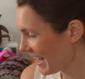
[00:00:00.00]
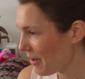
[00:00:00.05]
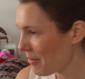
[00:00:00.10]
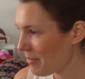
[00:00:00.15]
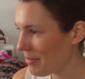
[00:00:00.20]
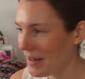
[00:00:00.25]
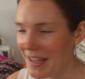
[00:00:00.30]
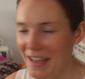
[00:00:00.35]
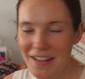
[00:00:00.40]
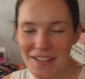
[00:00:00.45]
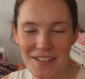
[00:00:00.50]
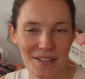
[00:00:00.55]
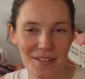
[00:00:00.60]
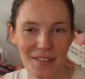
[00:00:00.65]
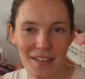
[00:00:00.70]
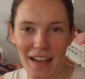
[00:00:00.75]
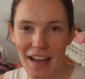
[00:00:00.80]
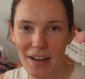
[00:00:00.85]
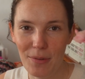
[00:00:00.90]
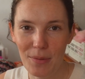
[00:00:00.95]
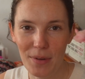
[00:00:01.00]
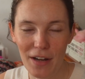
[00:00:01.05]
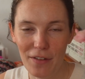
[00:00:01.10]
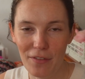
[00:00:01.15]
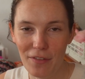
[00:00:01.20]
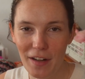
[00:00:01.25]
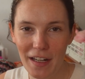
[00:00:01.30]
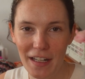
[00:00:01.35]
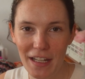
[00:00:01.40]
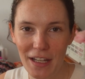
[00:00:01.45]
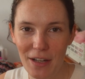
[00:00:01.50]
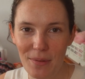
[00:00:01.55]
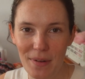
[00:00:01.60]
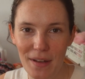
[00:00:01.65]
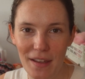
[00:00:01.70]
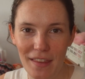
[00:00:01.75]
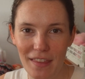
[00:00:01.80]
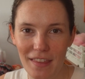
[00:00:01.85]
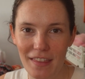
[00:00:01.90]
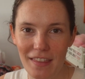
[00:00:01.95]
But I also, whenever I knit
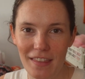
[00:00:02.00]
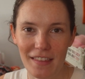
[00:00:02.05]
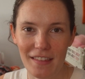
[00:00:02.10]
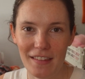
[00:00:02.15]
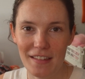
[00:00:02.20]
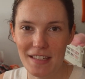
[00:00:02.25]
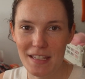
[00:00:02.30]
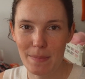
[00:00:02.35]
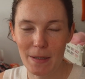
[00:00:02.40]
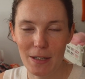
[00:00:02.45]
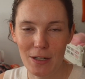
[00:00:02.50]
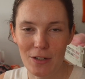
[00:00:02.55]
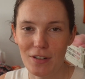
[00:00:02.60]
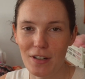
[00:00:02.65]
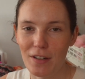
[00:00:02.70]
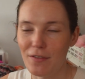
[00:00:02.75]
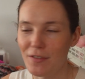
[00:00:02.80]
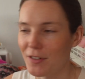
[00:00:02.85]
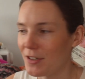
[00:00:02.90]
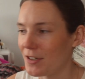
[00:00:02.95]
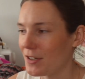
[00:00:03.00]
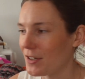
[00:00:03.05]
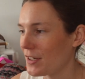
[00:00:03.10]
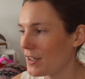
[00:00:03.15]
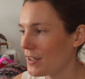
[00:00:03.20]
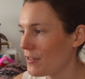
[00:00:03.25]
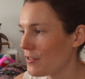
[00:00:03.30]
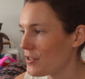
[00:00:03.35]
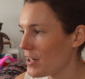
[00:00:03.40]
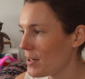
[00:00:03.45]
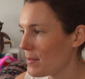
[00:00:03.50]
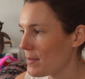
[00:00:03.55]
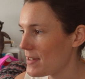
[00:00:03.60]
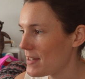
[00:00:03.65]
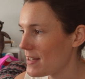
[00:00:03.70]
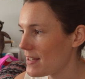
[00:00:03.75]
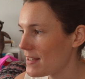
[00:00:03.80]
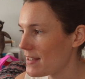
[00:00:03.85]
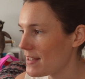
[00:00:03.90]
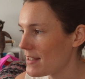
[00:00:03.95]
with Spindrift or, you know,
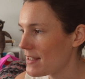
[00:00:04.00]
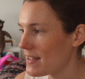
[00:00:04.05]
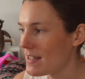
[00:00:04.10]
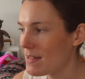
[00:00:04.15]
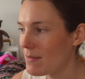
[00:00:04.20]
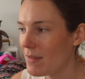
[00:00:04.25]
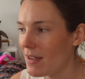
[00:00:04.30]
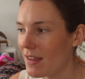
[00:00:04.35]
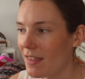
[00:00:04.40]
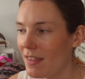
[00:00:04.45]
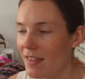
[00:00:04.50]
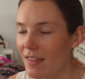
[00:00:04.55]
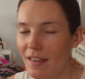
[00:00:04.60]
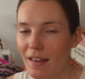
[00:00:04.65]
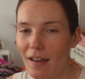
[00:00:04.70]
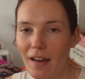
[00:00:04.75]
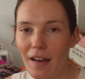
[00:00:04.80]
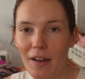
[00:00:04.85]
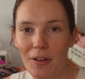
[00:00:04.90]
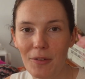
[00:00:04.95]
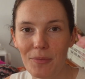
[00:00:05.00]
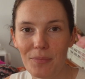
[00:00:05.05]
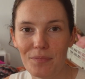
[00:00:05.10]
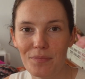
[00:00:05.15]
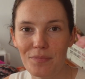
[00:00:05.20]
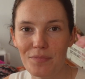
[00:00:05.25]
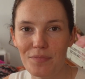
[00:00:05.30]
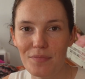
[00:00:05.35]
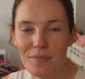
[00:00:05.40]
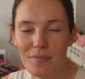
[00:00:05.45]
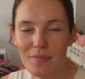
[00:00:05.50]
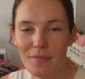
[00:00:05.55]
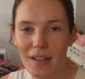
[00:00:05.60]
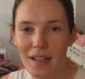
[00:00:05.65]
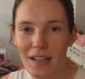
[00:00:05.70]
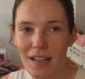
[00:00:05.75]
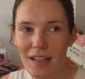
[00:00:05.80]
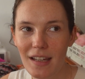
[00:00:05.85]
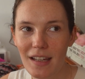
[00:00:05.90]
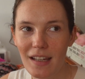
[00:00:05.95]
Jameson's and Smith, I
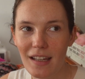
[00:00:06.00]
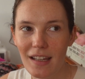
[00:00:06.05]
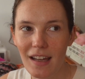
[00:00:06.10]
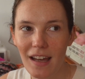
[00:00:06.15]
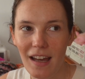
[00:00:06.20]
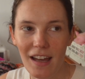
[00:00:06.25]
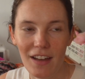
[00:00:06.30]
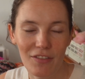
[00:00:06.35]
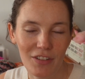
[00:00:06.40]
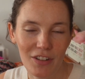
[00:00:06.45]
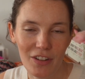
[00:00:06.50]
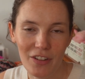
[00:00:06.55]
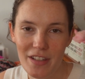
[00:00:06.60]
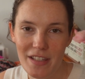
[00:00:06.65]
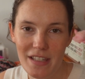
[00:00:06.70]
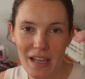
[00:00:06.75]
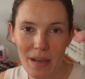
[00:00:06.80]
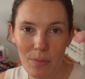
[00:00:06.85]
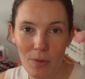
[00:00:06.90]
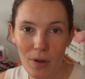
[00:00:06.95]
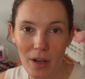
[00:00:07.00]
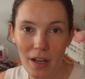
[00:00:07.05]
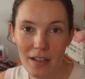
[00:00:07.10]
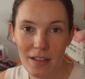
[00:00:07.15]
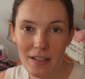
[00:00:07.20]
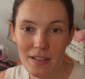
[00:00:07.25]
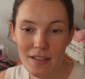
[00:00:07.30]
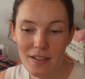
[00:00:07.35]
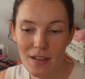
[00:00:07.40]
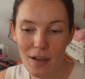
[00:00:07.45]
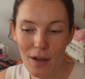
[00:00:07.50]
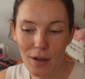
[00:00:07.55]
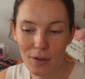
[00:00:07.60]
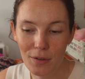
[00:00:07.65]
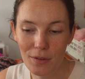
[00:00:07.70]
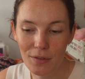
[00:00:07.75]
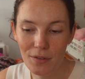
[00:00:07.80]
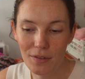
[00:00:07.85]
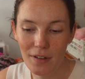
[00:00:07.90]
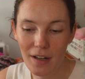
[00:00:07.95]
feel the same way.
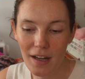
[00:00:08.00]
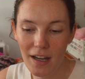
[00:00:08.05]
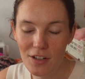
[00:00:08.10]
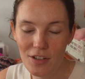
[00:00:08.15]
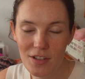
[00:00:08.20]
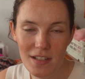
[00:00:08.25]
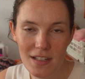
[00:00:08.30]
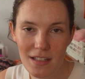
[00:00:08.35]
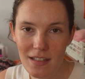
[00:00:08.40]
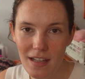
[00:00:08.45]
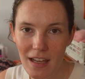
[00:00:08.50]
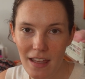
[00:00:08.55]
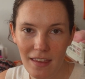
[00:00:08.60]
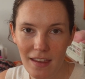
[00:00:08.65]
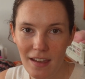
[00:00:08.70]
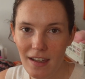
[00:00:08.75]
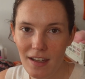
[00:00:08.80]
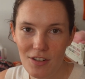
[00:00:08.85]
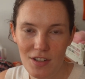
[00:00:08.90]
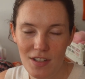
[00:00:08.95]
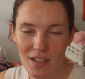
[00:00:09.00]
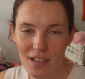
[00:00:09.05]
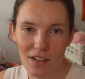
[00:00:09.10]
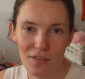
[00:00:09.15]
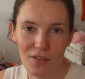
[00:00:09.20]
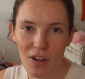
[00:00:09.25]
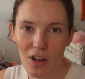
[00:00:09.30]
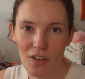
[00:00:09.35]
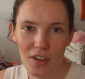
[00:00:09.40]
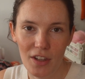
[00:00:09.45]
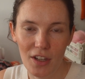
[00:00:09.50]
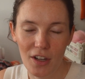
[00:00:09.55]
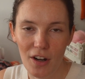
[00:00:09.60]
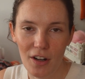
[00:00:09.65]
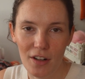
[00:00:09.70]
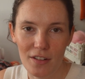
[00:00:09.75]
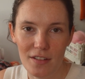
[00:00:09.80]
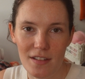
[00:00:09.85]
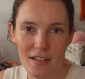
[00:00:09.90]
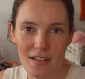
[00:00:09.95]
So I think I just love all the
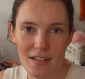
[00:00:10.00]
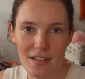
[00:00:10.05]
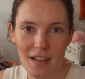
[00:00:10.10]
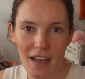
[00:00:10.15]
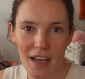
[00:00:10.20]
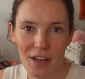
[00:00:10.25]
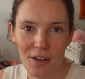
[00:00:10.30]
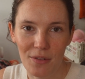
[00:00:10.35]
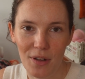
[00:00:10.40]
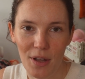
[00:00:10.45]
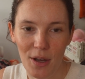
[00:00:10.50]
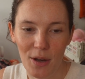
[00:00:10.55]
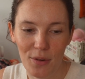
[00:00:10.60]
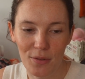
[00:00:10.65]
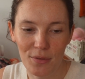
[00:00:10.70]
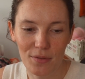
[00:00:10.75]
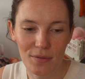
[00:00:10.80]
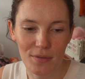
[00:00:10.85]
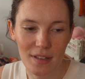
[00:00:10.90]
yarns. I don't know.